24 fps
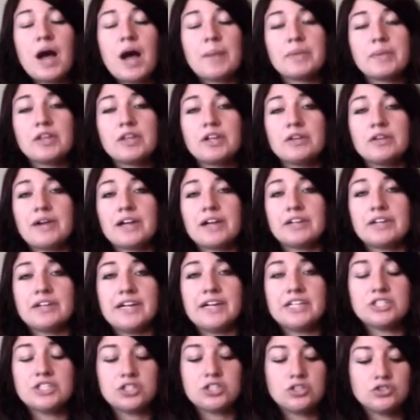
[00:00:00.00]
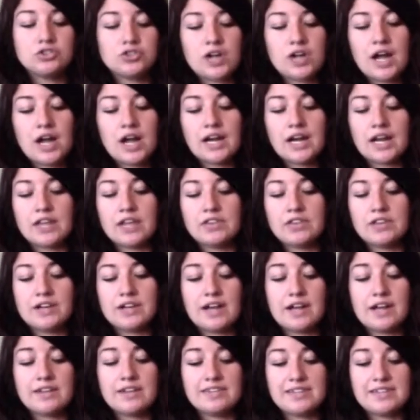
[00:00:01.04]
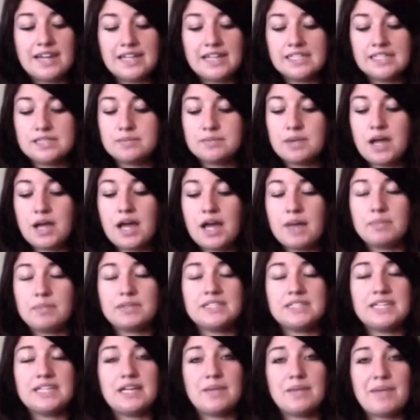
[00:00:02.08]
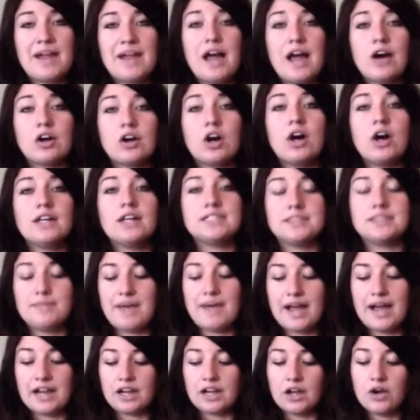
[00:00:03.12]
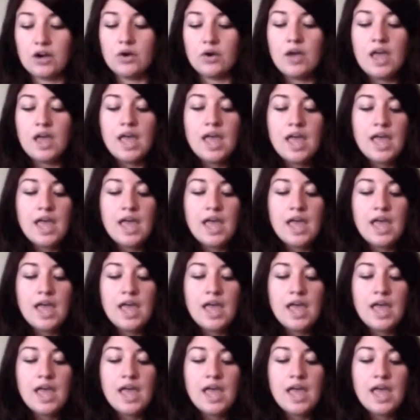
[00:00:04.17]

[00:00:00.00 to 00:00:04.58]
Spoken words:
popular recreational drug in the United States, preceded by alcohol and tobacco.